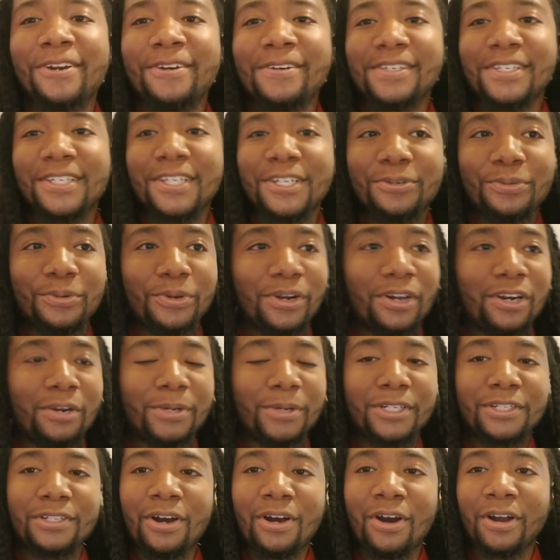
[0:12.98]
since we're going to be
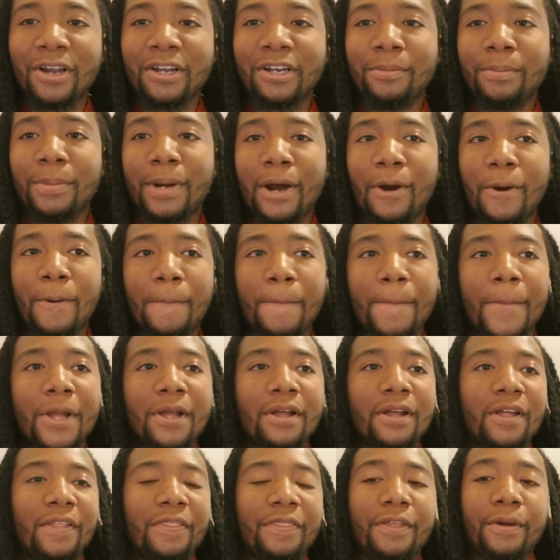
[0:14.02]
talking about
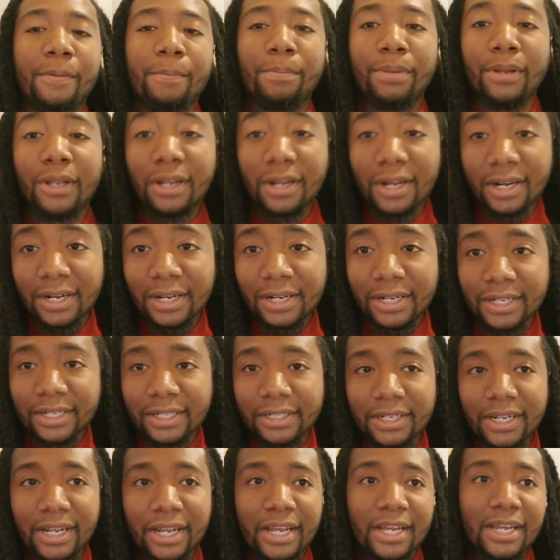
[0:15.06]
the blood
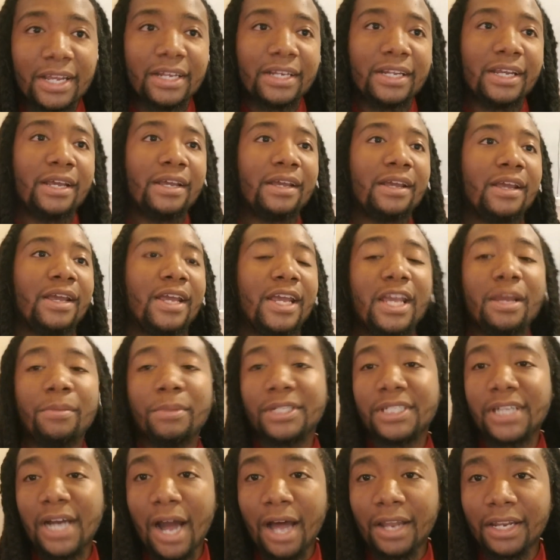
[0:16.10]
and
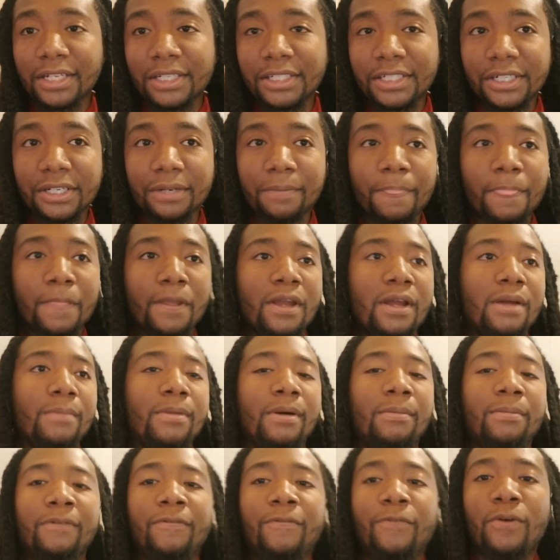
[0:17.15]
hematology.
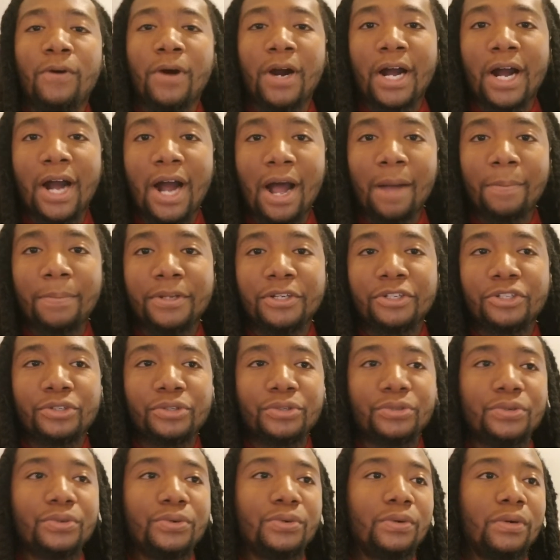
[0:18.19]
But before I hop
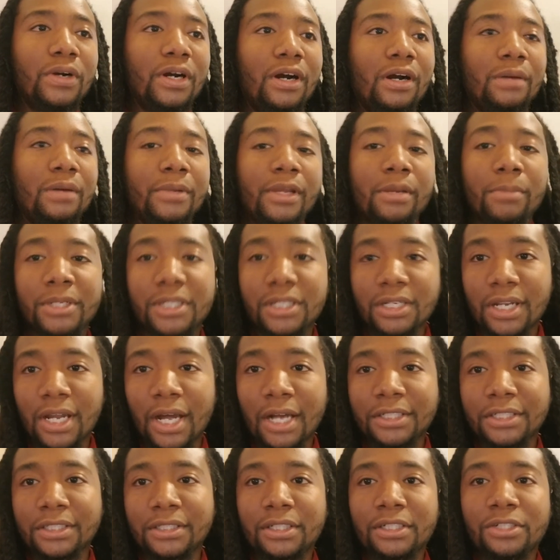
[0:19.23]
into
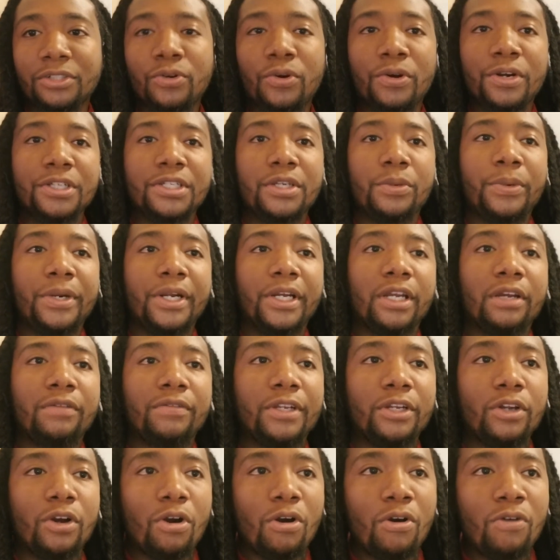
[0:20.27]
hematologic disorders, I want to give an
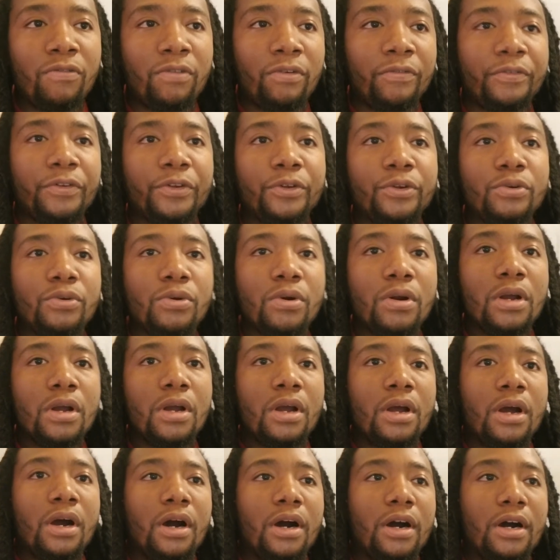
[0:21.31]
overview
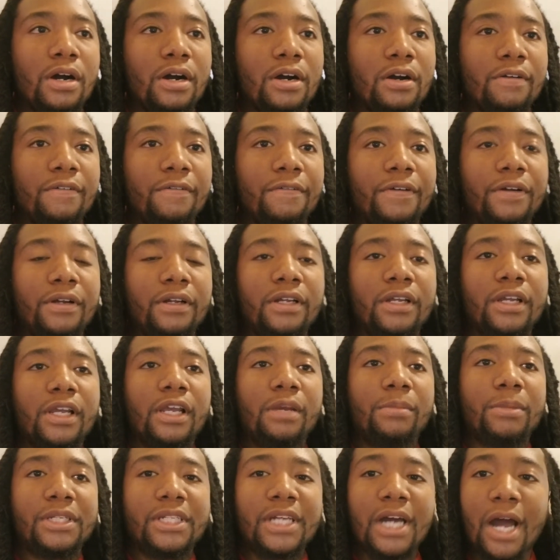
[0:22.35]
of
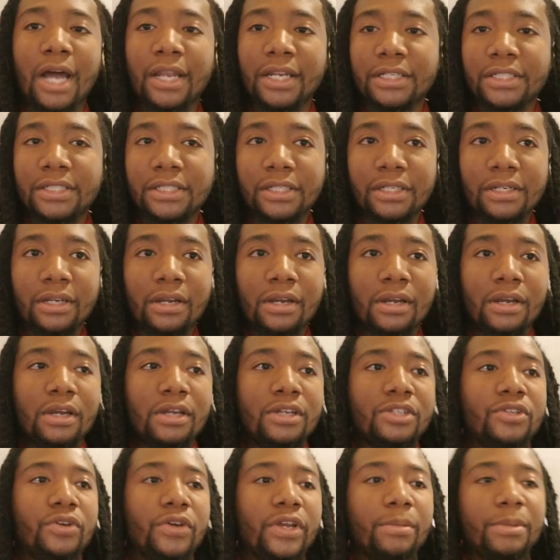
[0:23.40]
hematology.
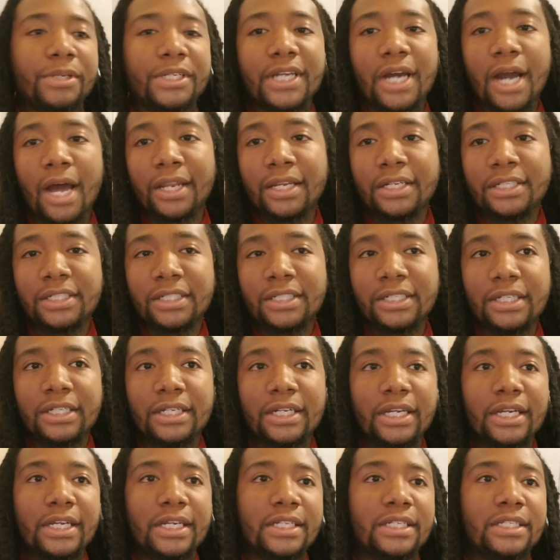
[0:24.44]
So hematology
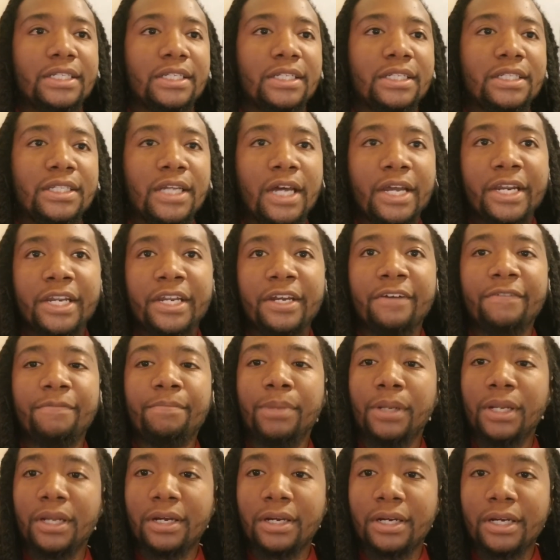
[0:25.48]
is the study of
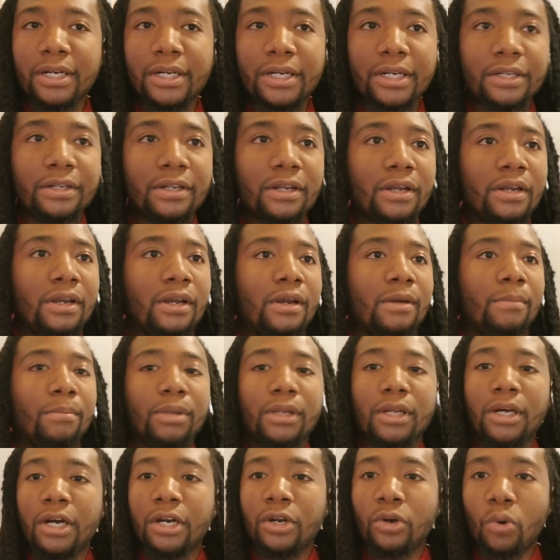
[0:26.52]
blood,
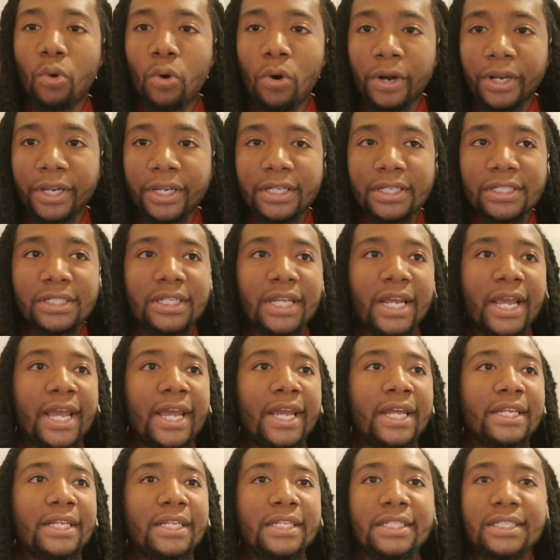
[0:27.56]
blood organs,
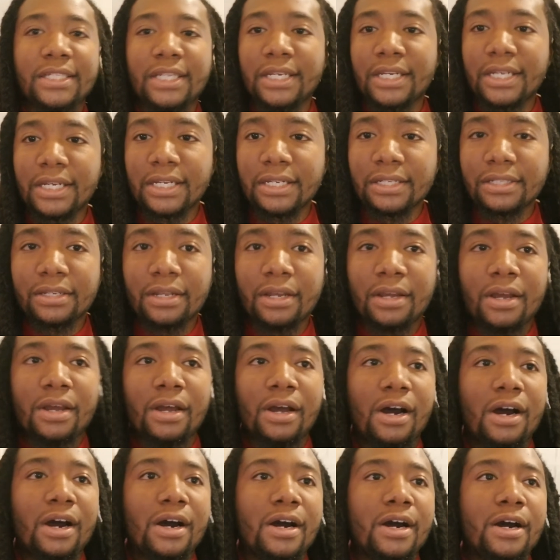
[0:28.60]
and disease.
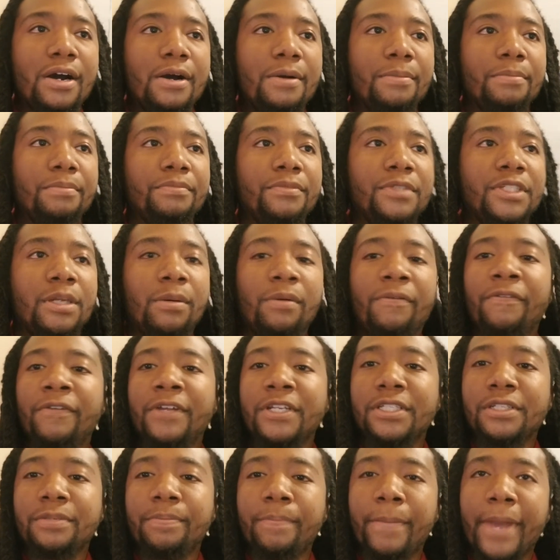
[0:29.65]
Some of
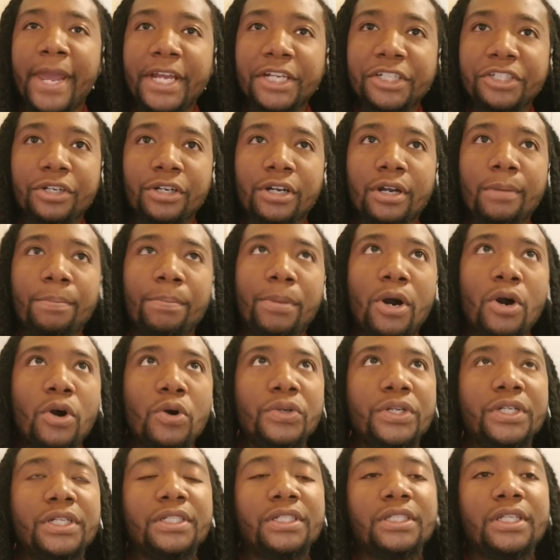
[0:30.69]
its major
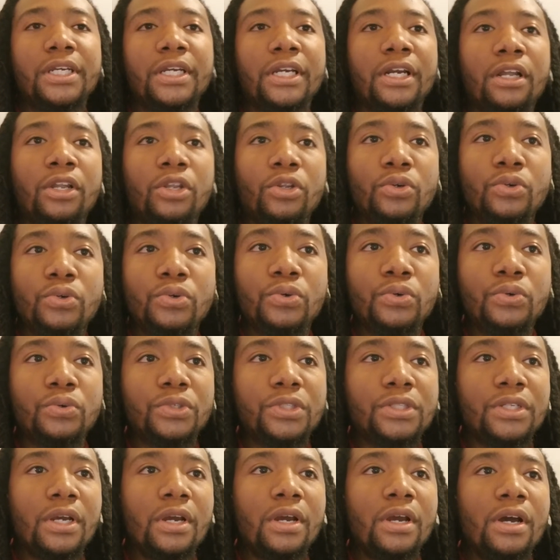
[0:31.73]
components
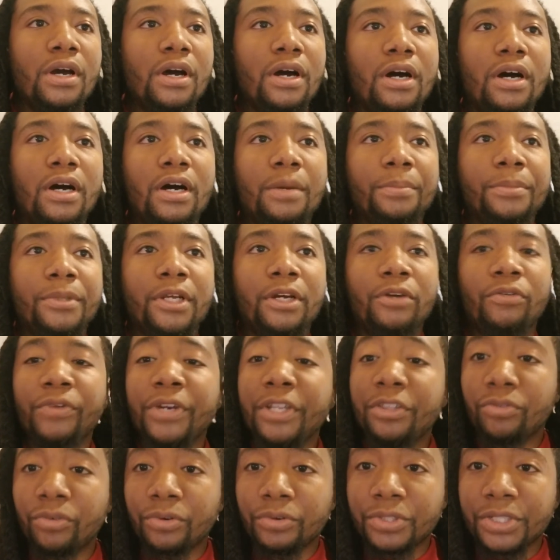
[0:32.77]
includes the
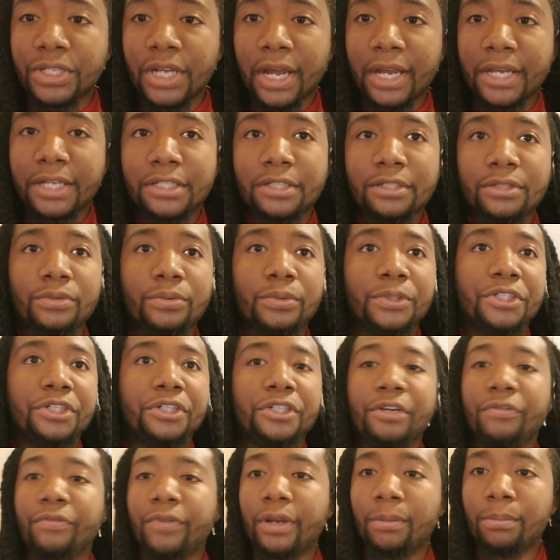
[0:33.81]
erythrocytes, which are
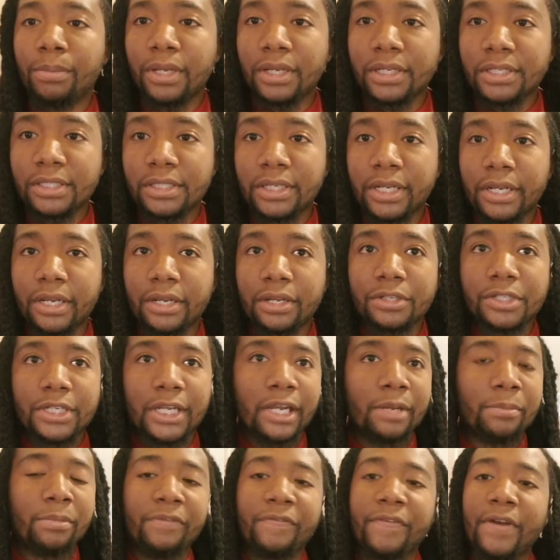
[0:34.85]
your red blood cells that
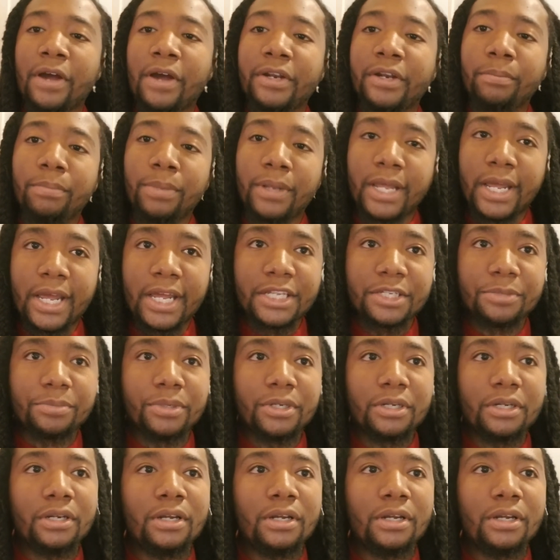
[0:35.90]
can be found in plasma,